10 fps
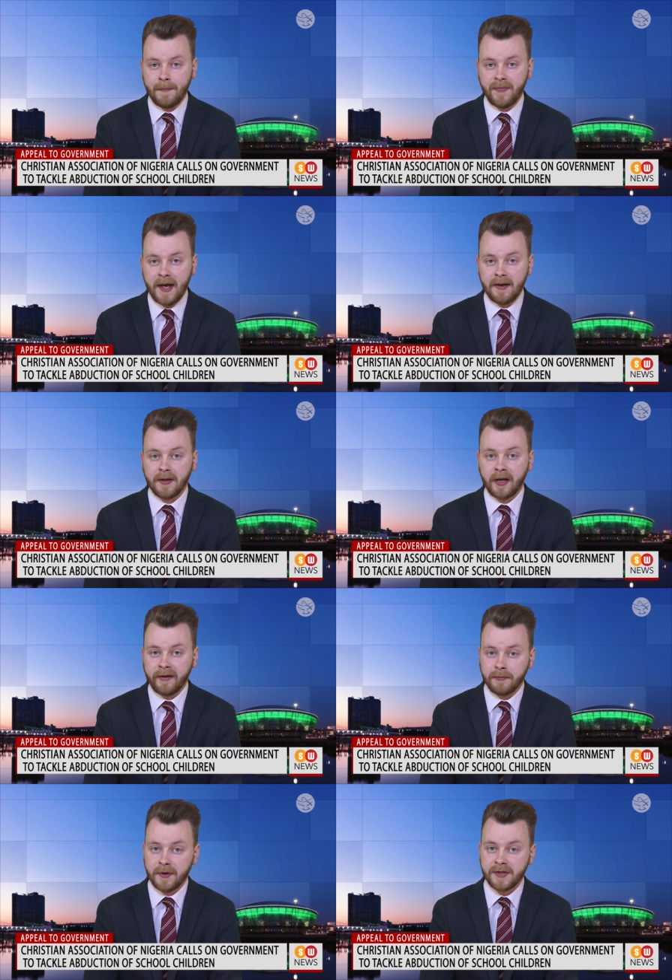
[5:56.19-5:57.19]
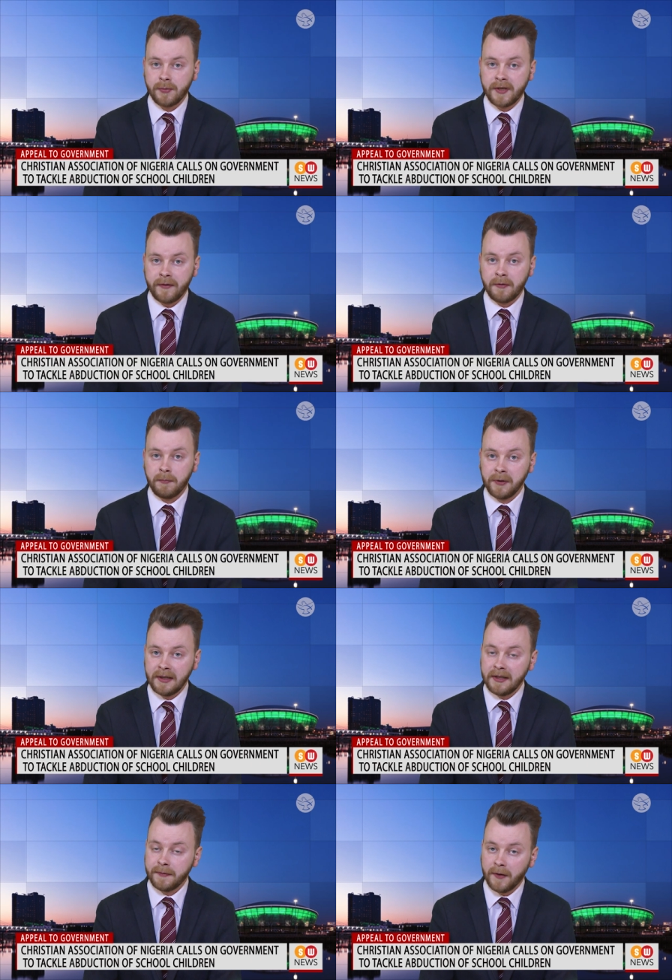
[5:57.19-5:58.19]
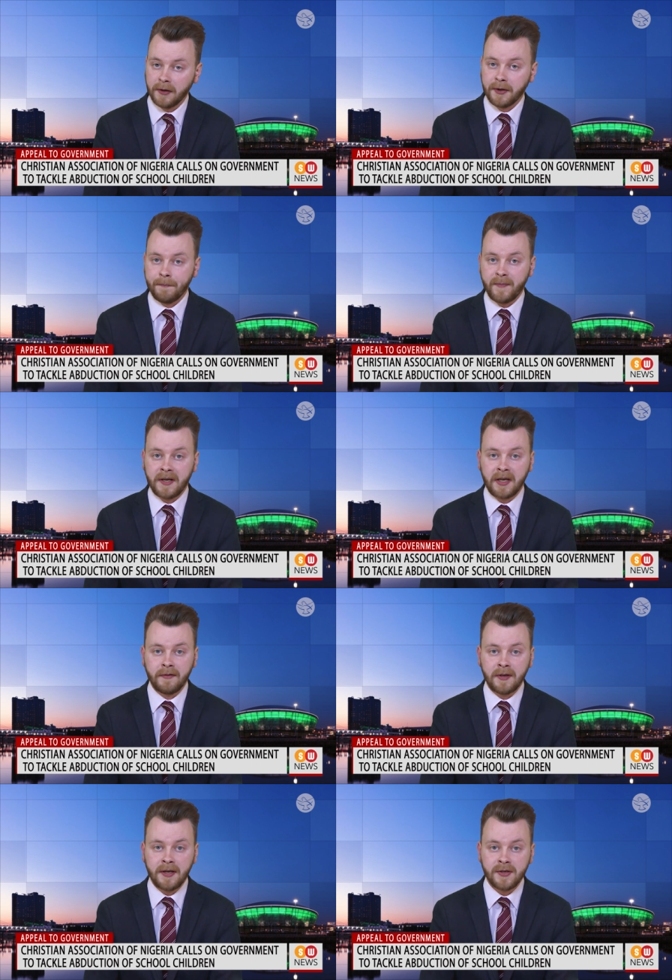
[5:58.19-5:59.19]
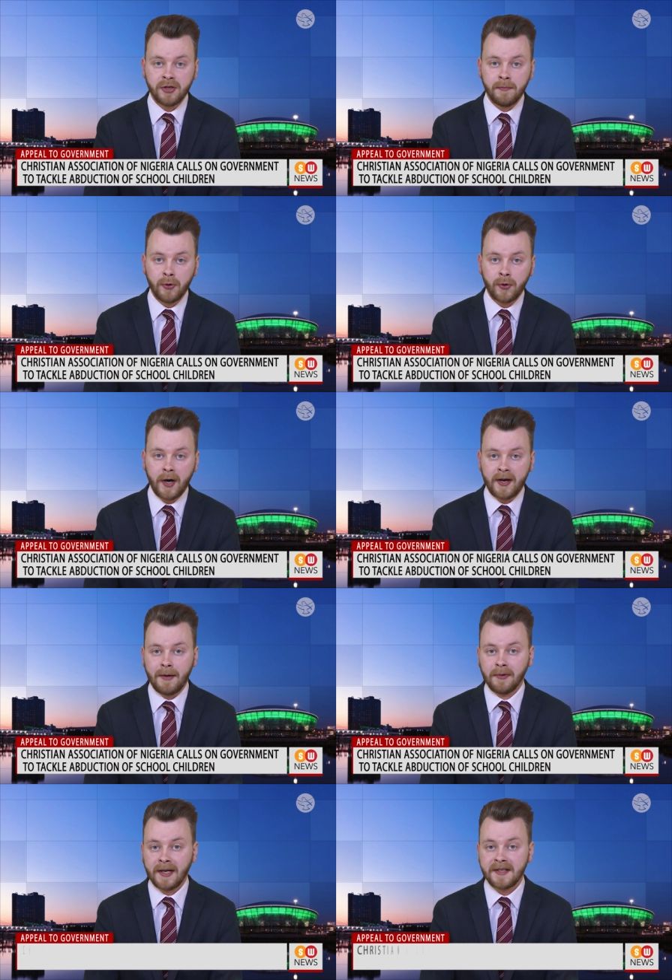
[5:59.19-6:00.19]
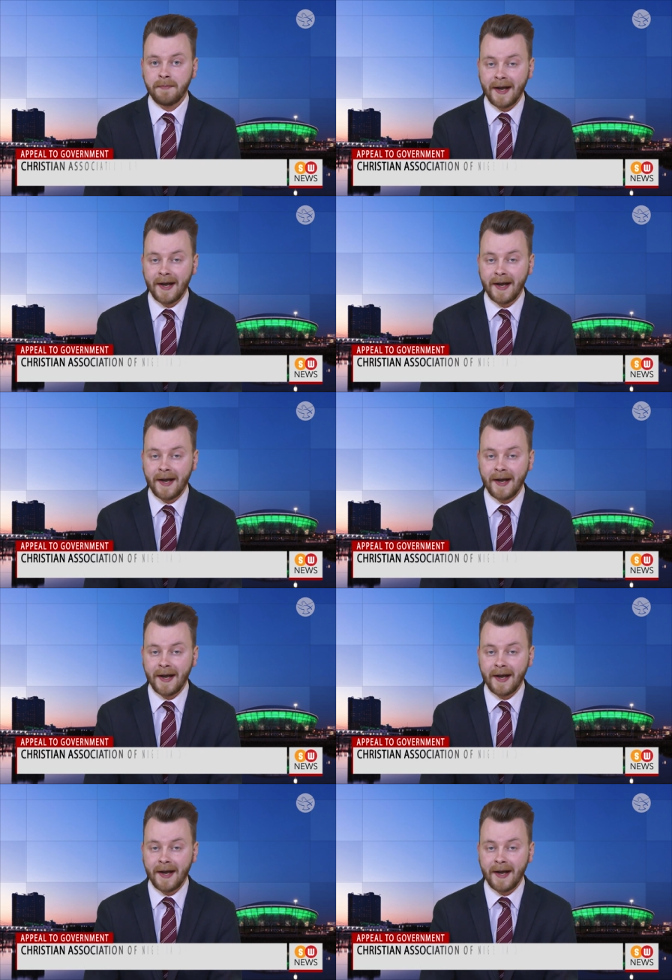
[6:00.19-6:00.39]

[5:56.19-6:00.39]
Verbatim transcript: then the government would have completely fallen and given in to Boko Haram linked